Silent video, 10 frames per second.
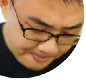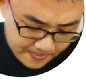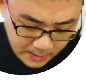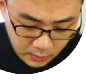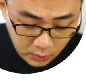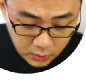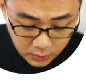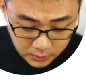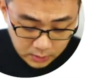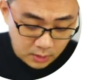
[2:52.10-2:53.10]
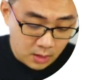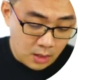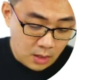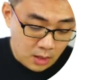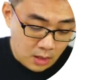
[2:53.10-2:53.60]
You could
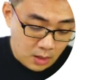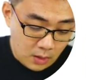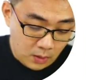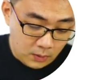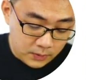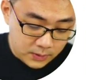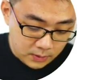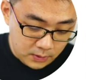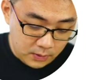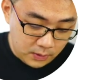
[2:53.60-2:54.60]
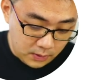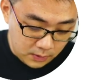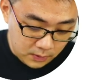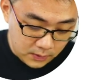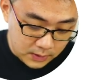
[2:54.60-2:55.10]
also
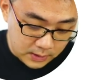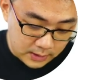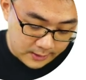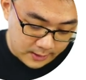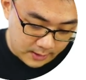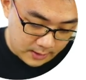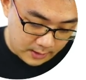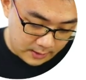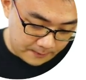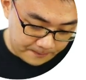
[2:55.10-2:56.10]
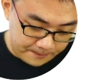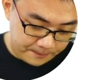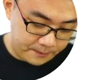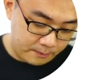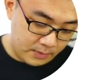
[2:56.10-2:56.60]
use
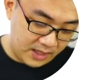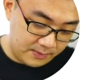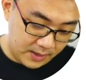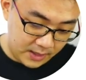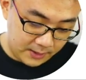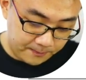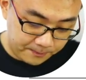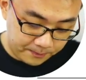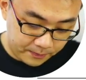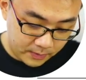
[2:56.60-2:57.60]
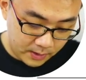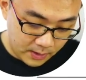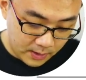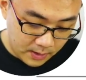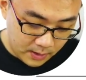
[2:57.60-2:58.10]
maybe
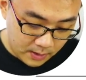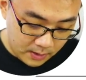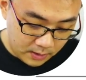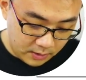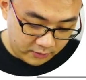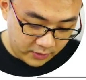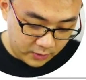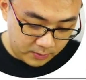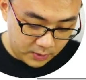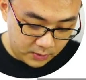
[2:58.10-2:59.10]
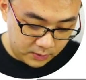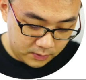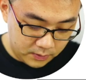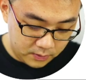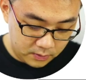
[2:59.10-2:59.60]
the variable.
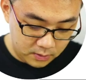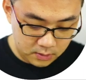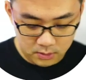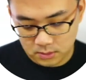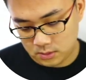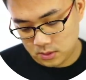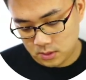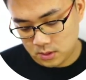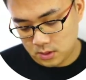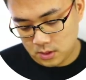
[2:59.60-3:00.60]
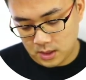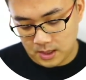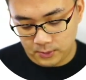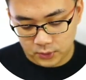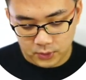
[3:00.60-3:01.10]
I'm
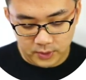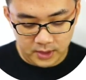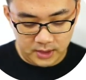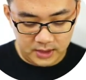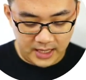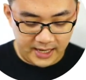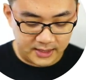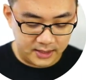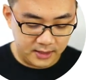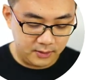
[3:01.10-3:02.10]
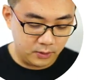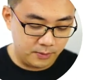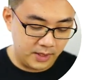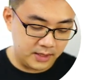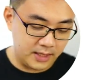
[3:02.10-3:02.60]
not sure whether this x here would
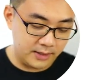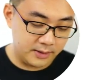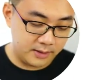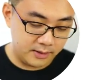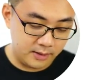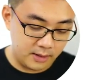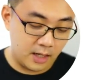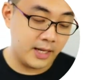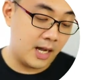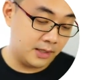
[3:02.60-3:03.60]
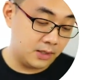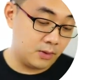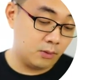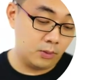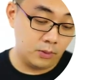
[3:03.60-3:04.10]
make sense. Yeah, this one
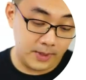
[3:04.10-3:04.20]
will make